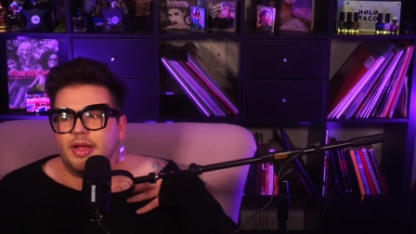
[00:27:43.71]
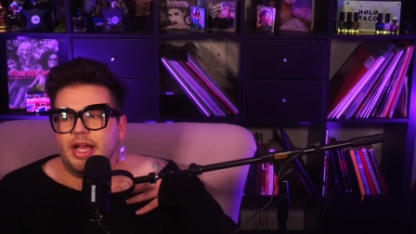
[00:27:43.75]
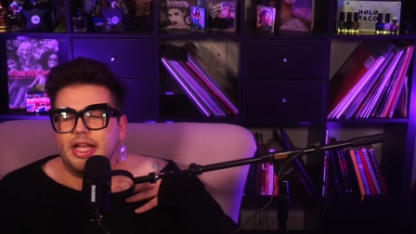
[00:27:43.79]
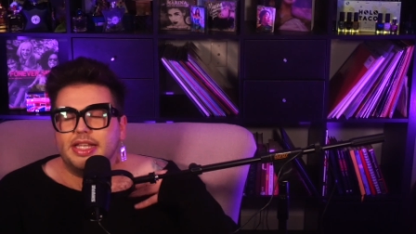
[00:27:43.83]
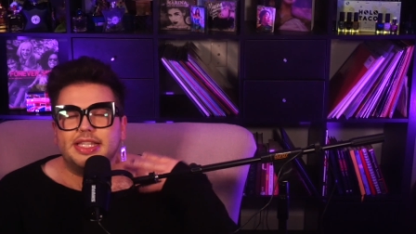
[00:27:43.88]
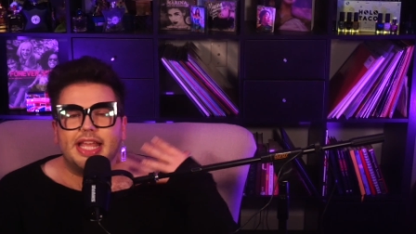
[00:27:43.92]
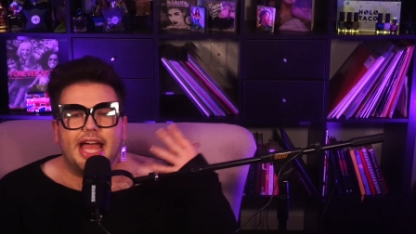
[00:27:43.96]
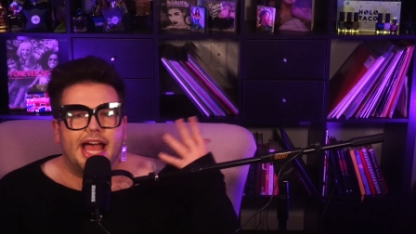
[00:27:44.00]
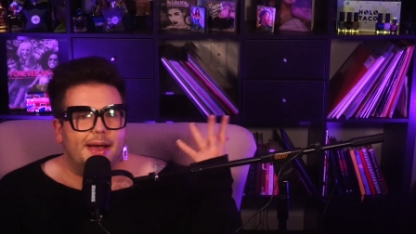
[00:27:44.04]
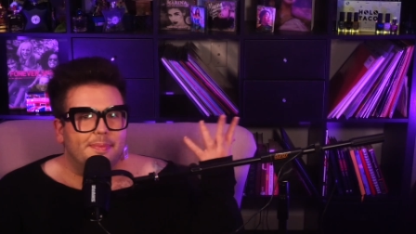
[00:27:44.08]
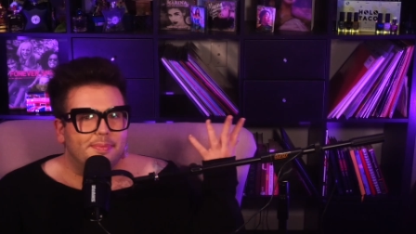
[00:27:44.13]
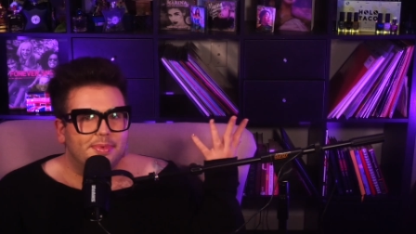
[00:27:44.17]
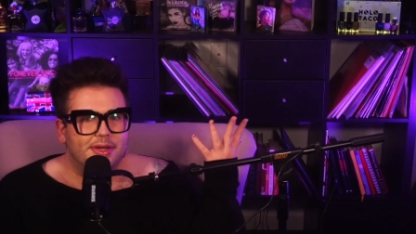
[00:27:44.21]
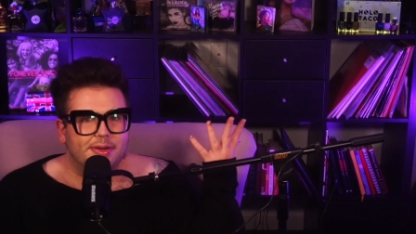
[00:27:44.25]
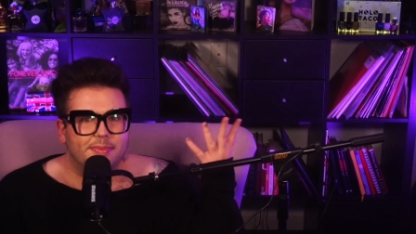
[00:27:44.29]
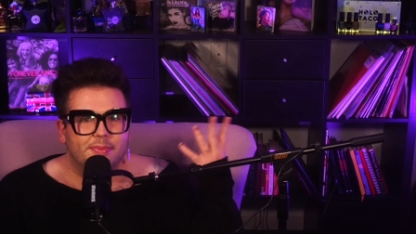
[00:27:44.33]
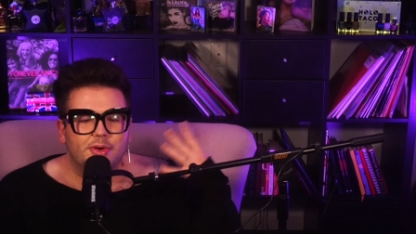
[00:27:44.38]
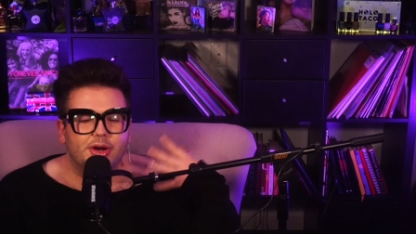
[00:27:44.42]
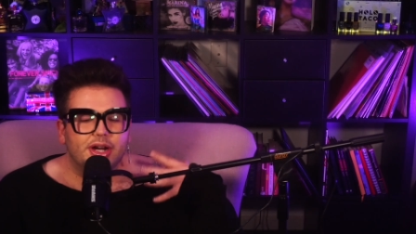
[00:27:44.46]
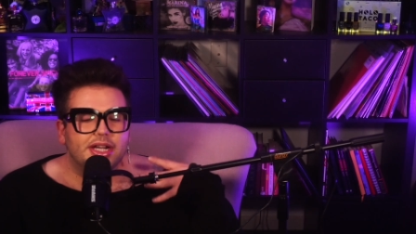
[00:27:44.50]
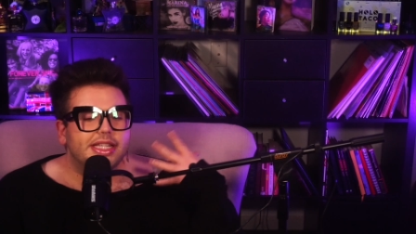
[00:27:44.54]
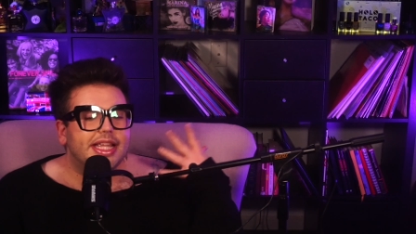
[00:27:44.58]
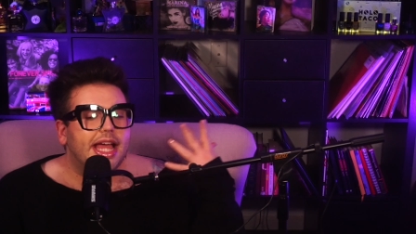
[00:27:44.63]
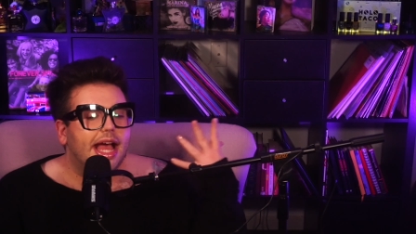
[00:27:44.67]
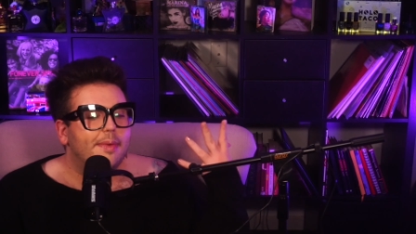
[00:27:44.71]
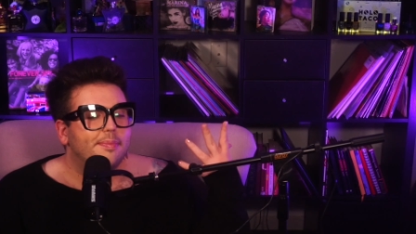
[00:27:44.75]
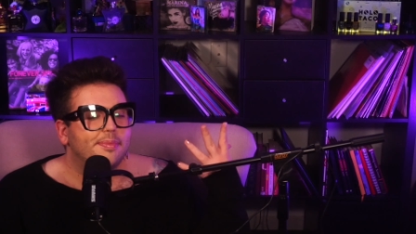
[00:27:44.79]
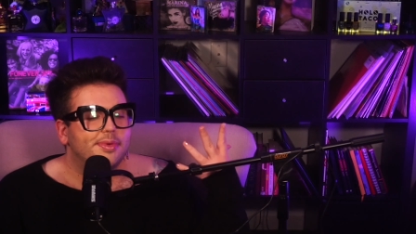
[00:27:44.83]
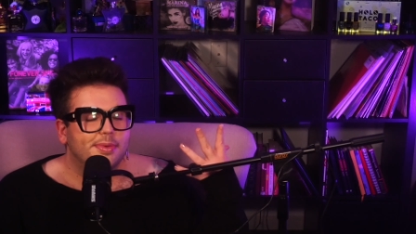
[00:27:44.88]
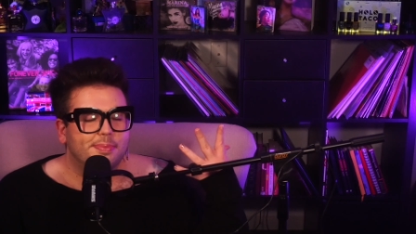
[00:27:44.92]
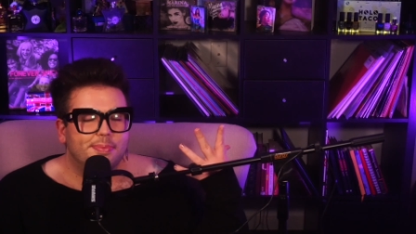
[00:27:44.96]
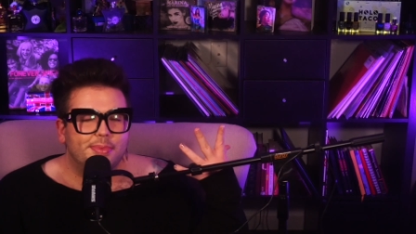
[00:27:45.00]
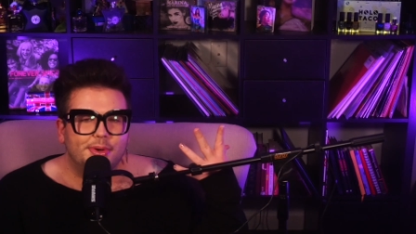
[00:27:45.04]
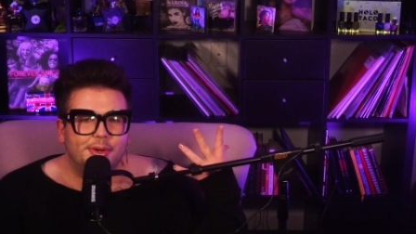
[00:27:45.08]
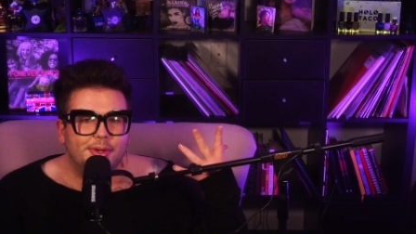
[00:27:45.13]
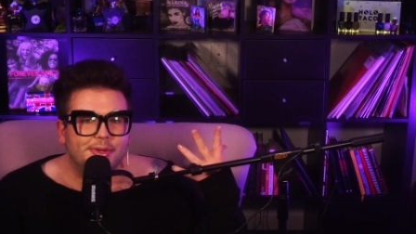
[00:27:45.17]
adapt, more
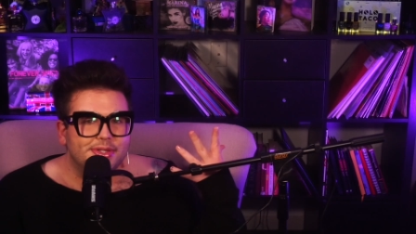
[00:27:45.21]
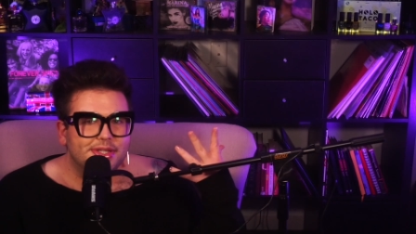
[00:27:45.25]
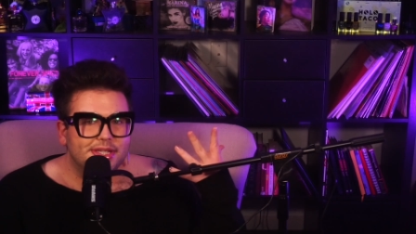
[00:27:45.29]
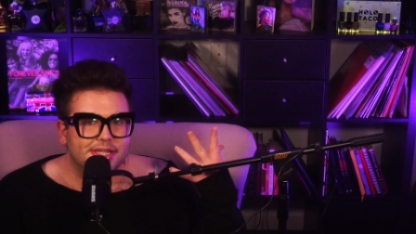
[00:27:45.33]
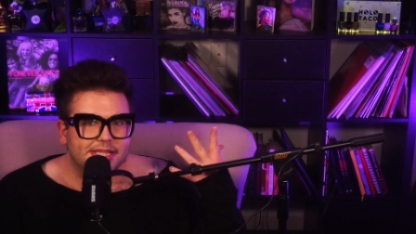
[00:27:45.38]
adaptable to the